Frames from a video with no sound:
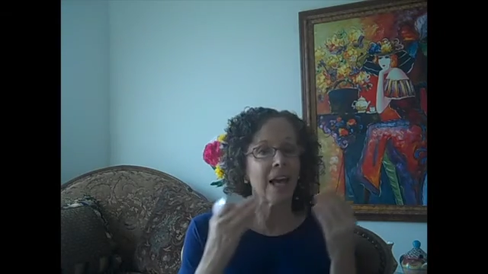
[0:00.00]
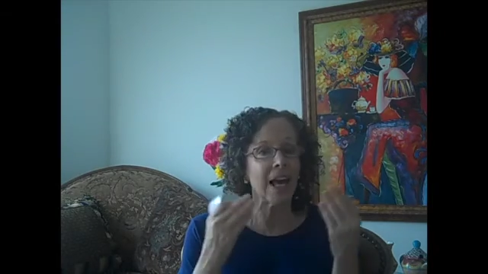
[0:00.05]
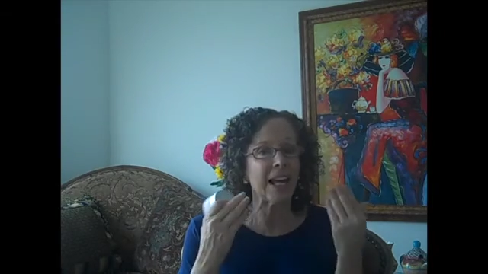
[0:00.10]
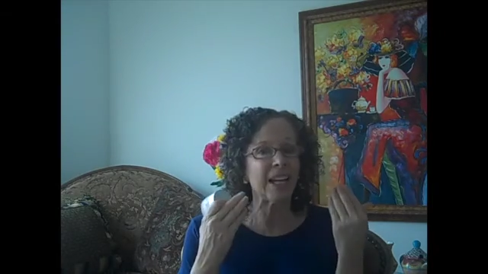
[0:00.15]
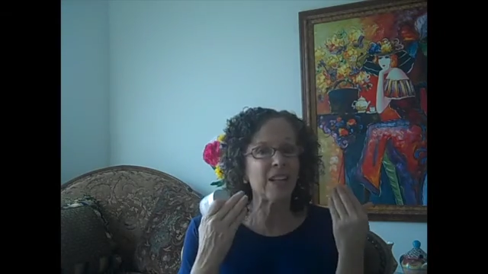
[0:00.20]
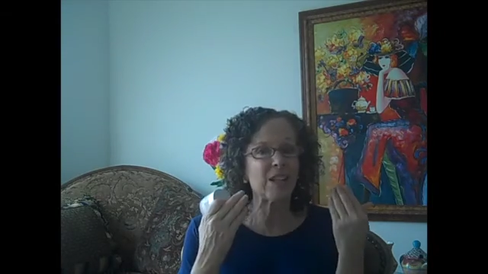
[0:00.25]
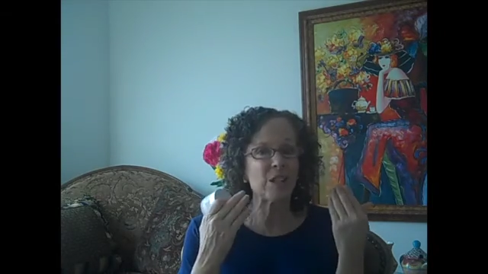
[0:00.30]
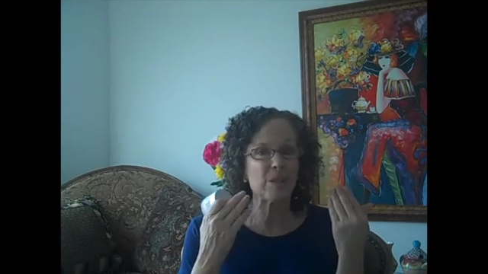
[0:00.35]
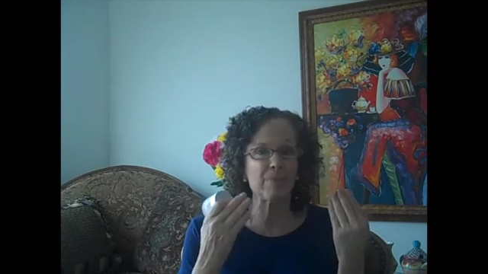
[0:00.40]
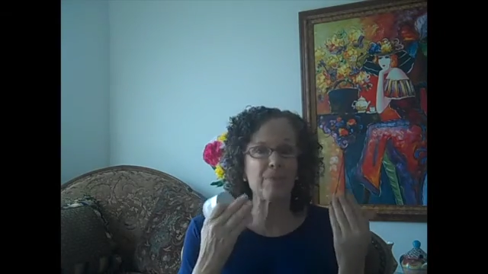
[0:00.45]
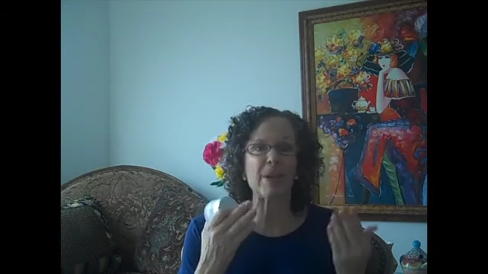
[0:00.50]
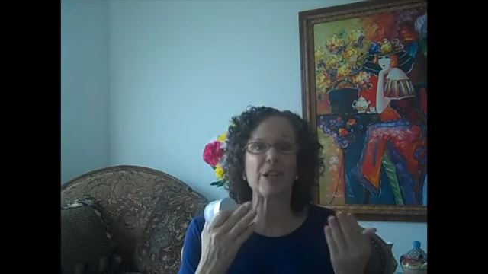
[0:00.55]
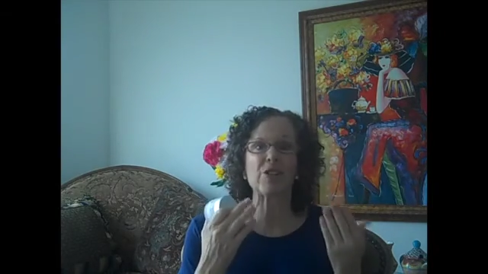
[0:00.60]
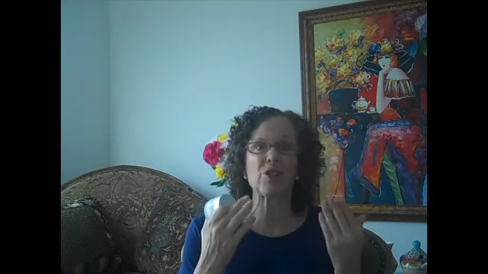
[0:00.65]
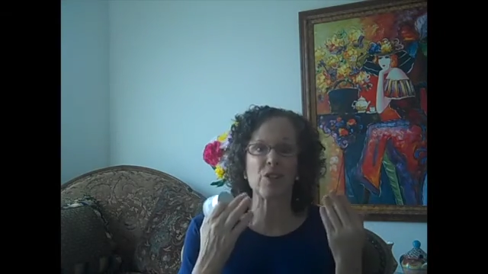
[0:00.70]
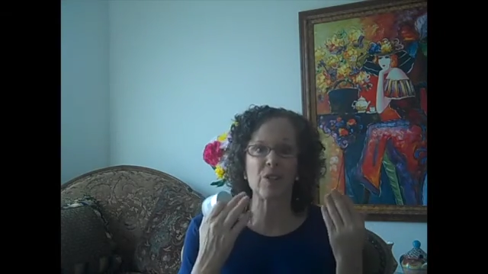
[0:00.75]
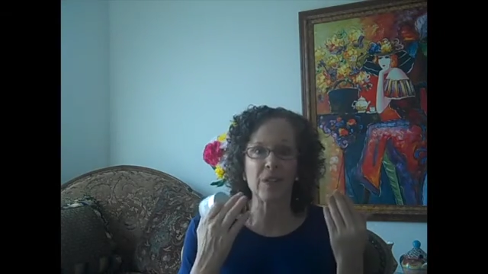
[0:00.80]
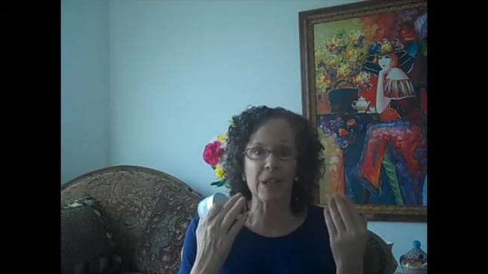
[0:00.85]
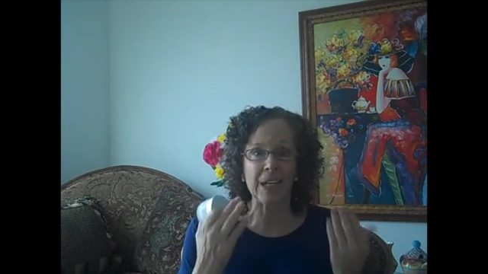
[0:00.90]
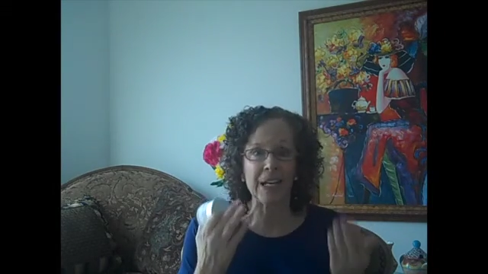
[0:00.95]
and
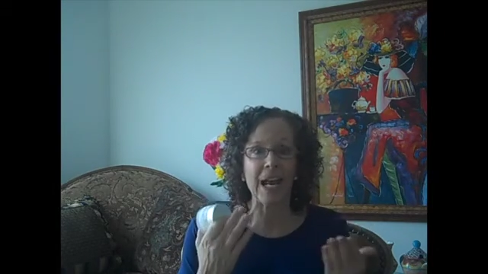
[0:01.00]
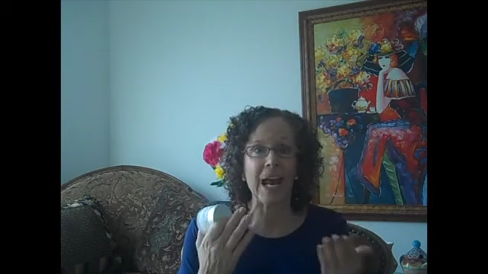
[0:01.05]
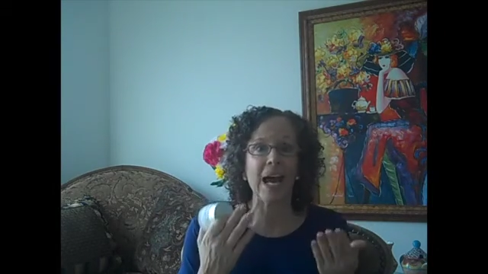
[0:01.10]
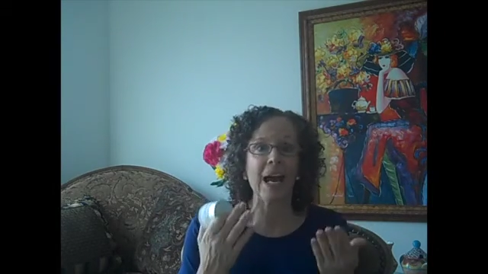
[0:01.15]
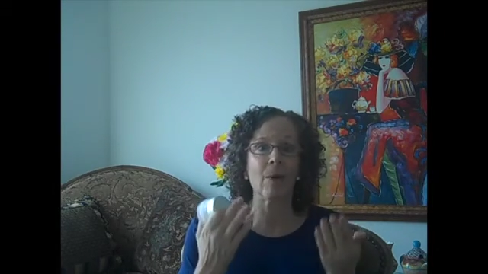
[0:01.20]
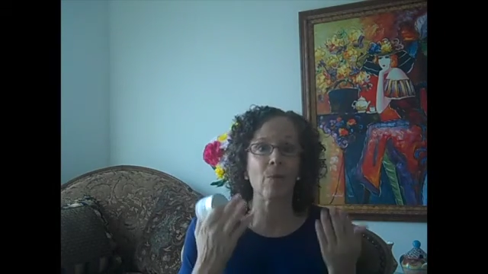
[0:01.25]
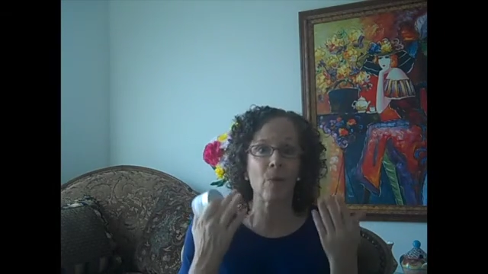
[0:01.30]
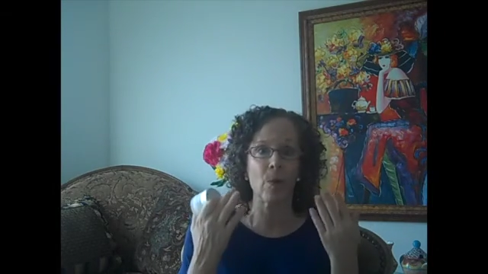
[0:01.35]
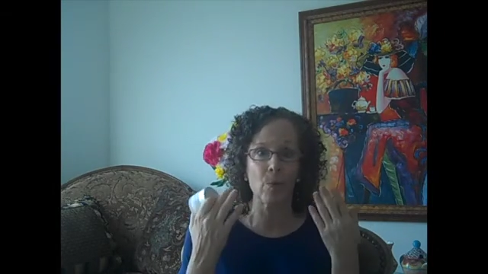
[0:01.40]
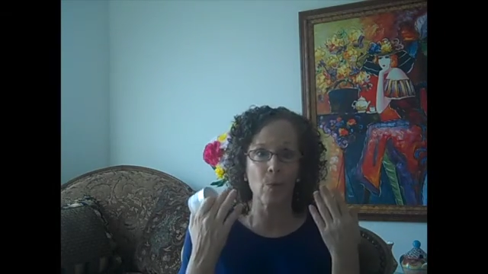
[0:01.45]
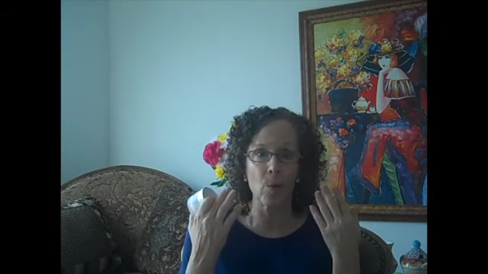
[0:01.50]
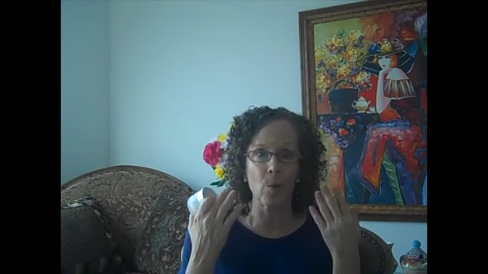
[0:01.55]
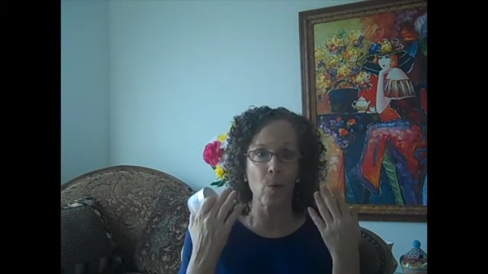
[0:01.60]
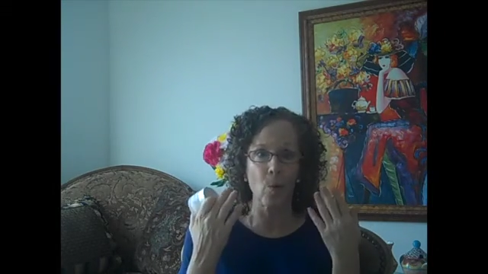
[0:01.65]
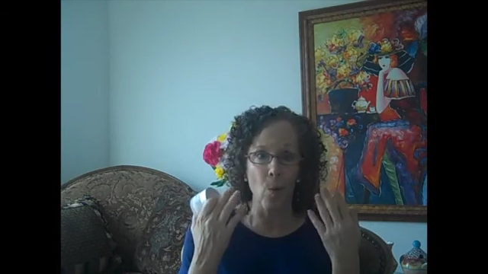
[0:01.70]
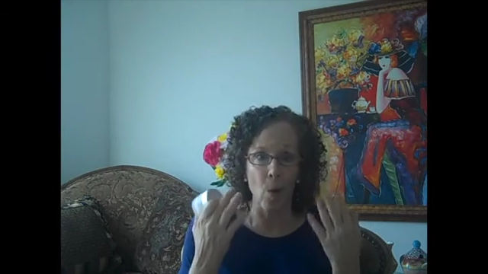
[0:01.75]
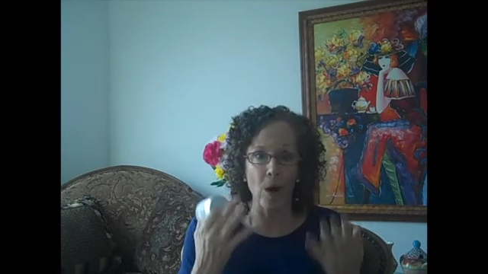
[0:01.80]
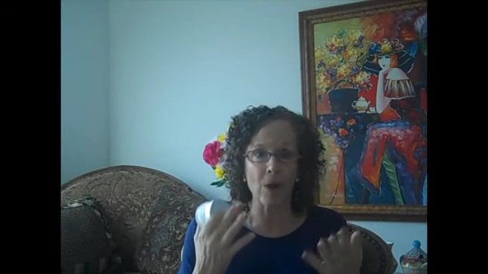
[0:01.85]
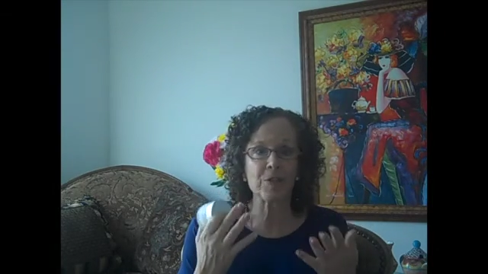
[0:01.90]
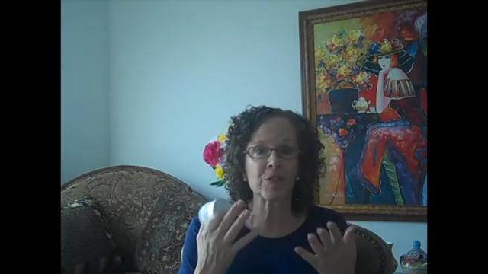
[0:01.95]
especially now when we're
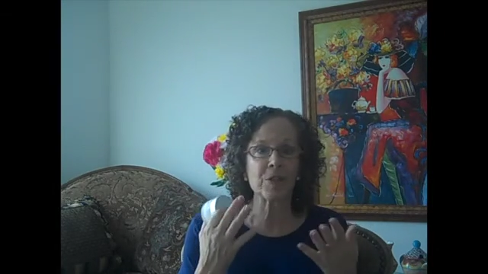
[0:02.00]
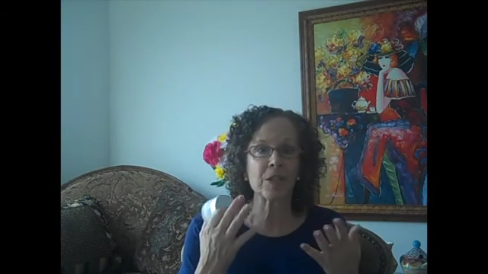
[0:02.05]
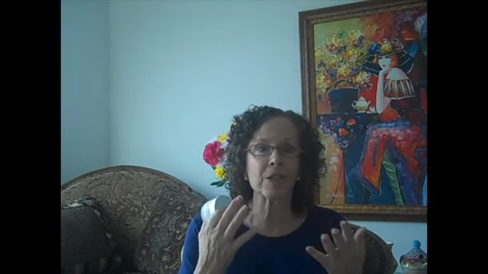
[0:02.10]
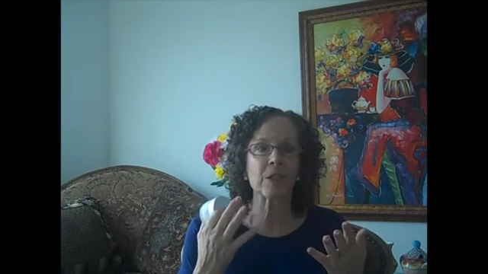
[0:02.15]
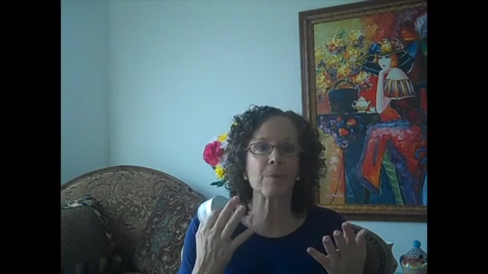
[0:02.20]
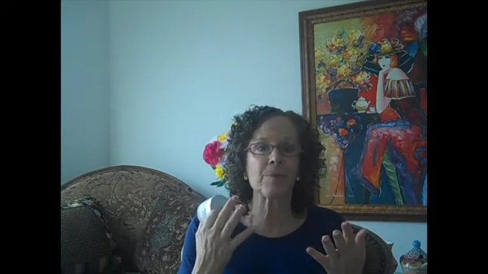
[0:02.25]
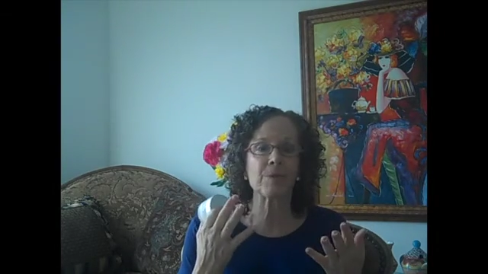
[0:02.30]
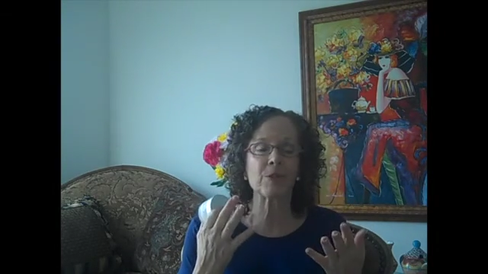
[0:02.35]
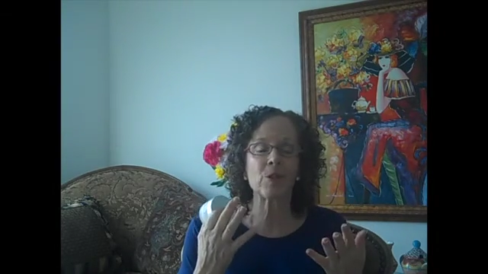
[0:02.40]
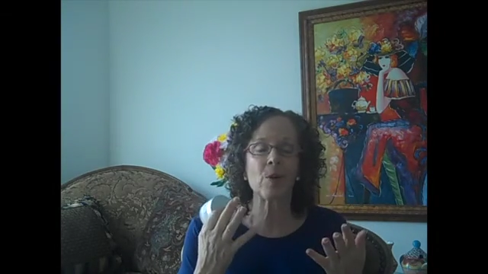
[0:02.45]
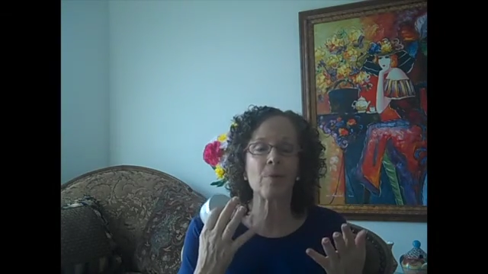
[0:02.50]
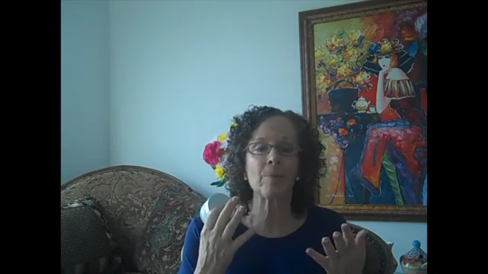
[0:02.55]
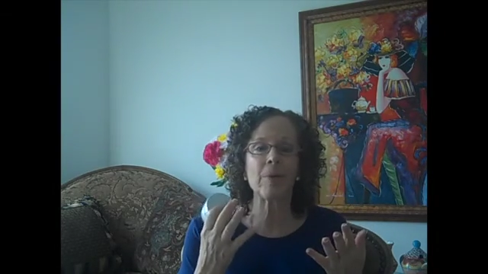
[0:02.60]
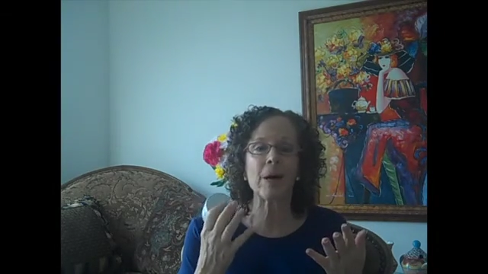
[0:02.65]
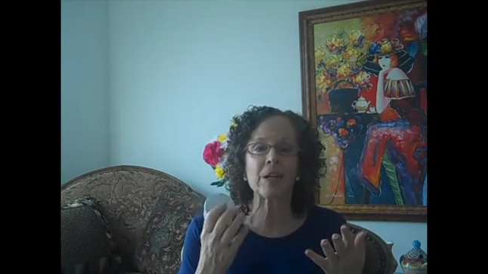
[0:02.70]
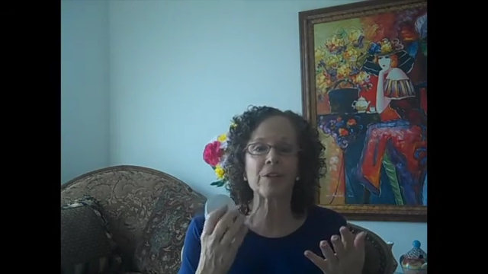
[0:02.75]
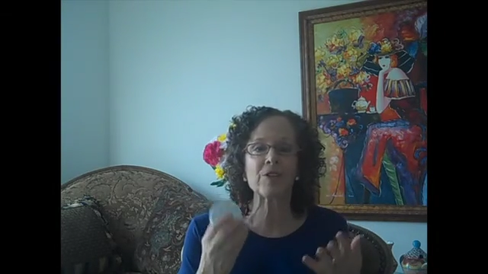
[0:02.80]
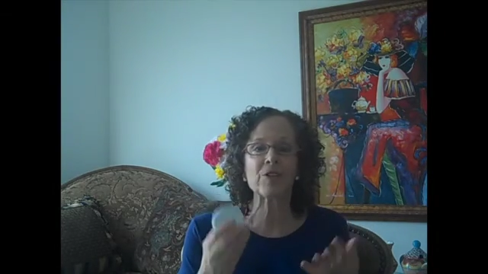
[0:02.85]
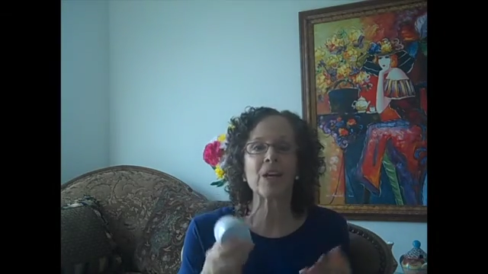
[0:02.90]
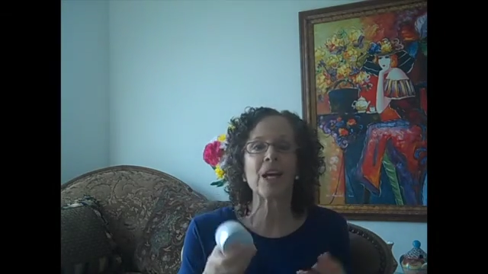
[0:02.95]
washing them so
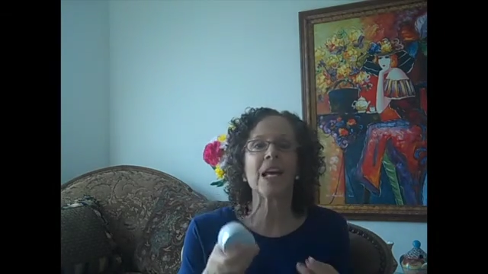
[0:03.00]
much,